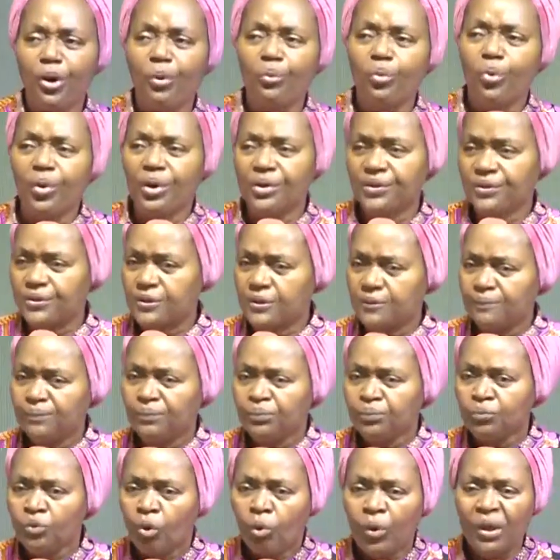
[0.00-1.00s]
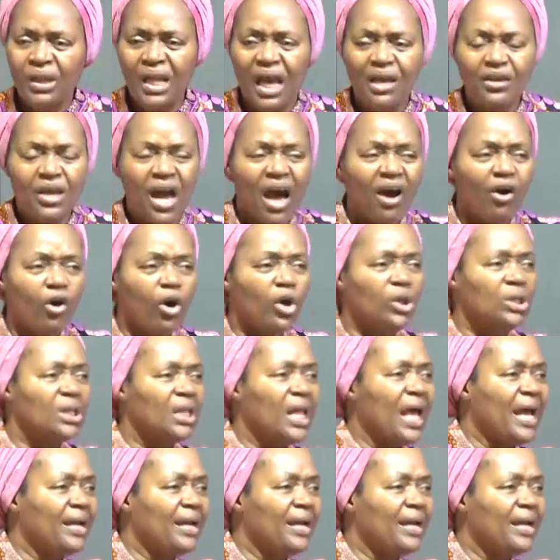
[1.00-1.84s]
on you don't want. Whether you are